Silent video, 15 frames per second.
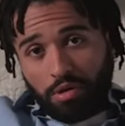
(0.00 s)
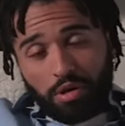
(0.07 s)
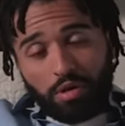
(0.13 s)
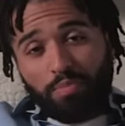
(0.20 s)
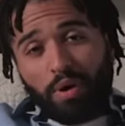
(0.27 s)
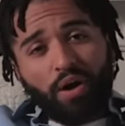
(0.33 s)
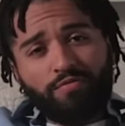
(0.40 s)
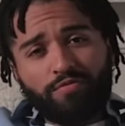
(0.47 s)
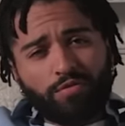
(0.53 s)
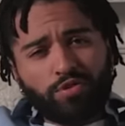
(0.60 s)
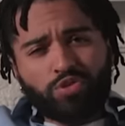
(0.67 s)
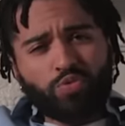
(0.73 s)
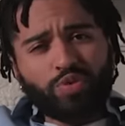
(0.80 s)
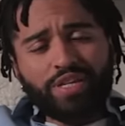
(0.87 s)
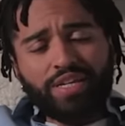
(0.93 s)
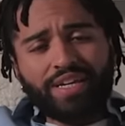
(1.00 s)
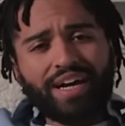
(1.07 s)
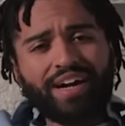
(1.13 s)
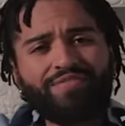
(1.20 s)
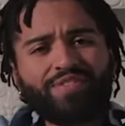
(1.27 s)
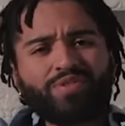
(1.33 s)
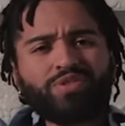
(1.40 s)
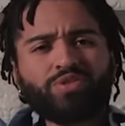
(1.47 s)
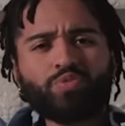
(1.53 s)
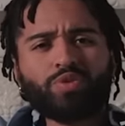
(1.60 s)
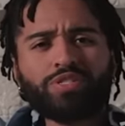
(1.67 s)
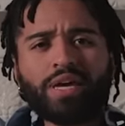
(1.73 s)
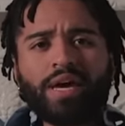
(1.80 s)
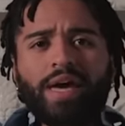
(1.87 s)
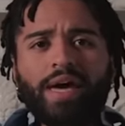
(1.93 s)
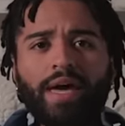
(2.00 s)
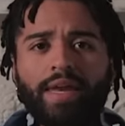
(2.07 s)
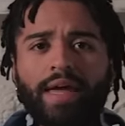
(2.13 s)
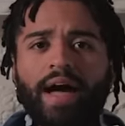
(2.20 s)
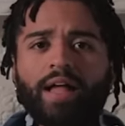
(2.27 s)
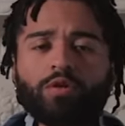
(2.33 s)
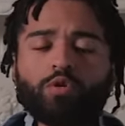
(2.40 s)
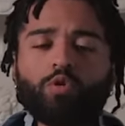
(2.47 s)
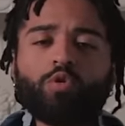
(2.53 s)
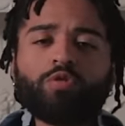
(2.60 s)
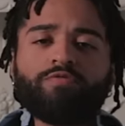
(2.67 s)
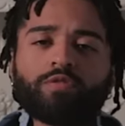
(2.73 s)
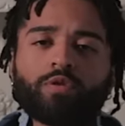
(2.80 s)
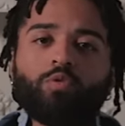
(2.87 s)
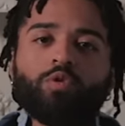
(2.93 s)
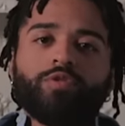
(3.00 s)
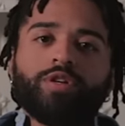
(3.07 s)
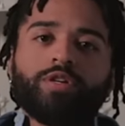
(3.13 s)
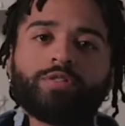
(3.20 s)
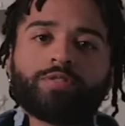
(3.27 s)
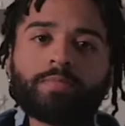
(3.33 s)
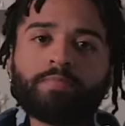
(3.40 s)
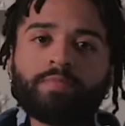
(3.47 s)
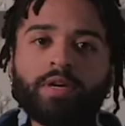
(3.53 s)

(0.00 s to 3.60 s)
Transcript: Upon first reading, I felt this was an allegory for queerness.